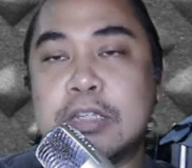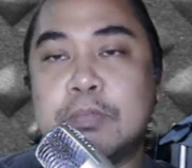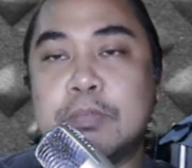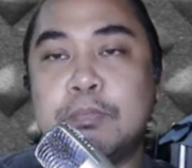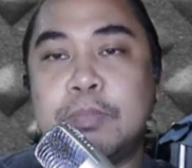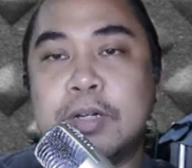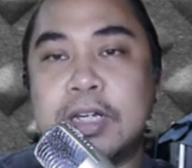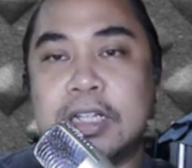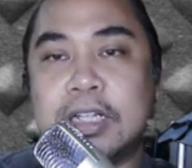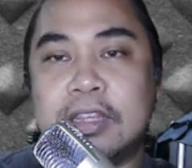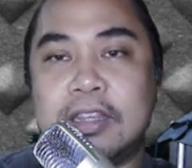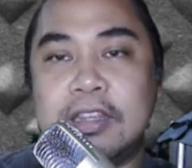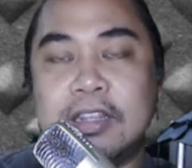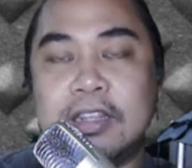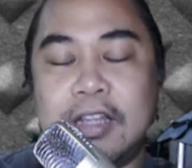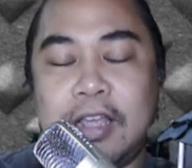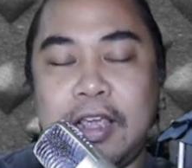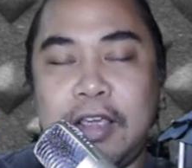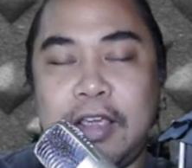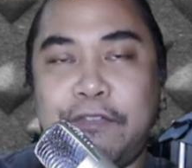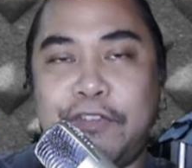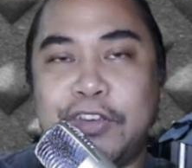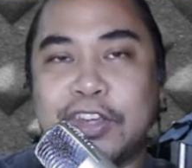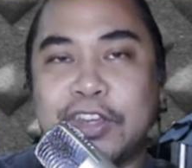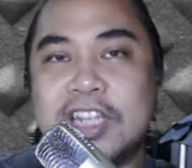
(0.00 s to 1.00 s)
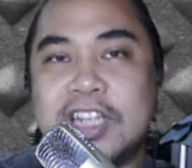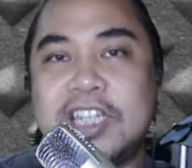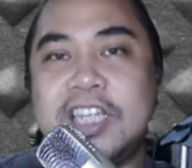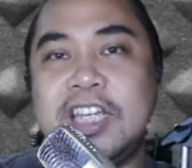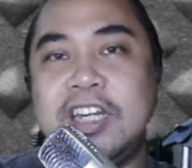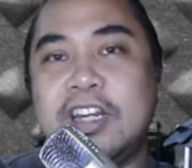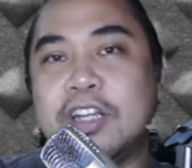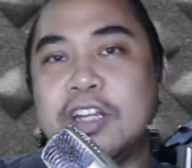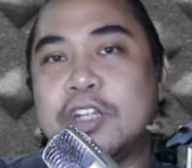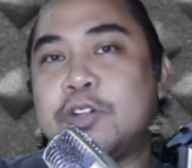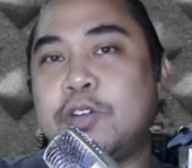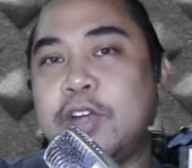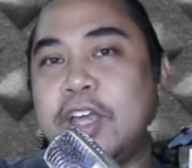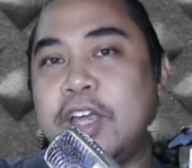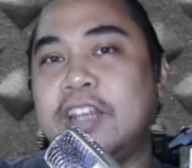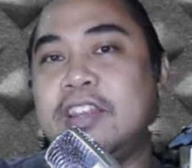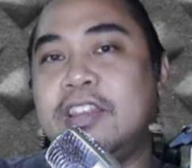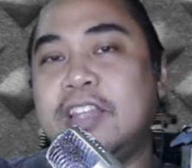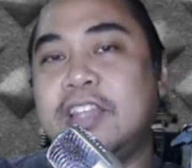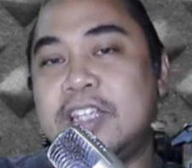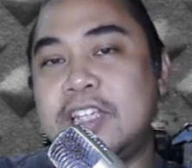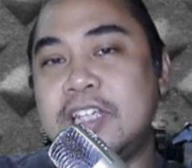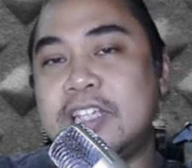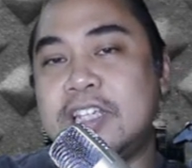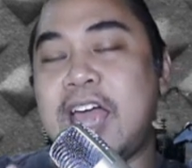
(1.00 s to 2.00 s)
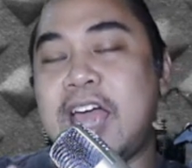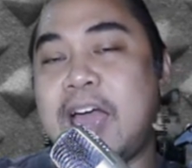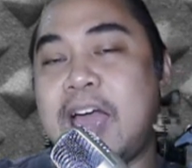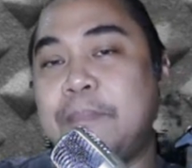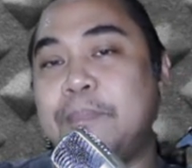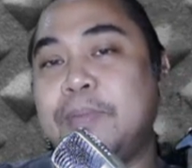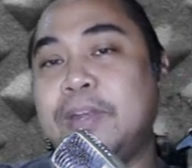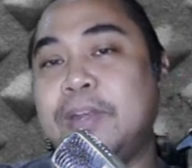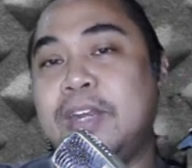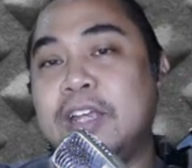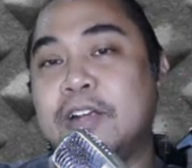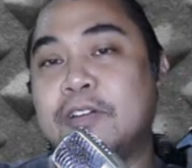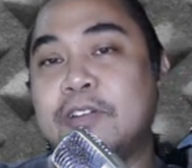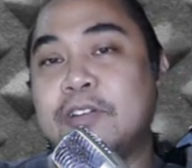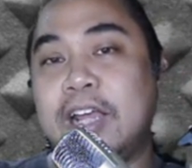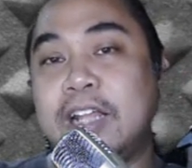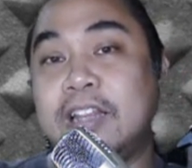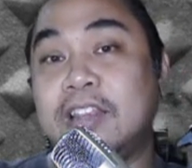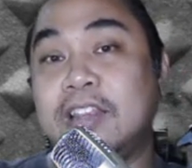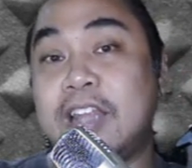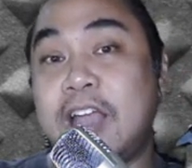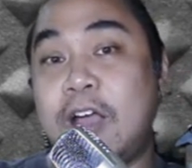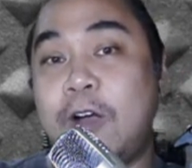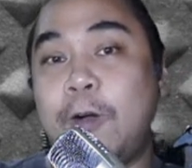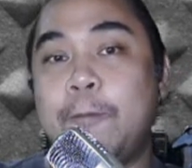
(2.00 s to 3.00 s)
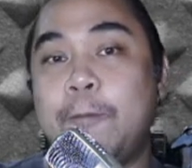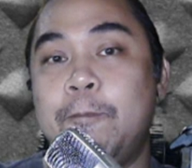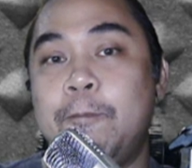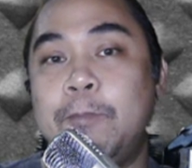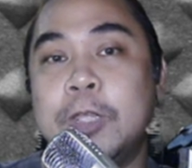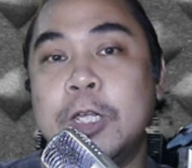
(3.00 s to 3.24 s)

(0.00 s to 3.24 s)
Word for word: but if you can see the trend, this is happening right now.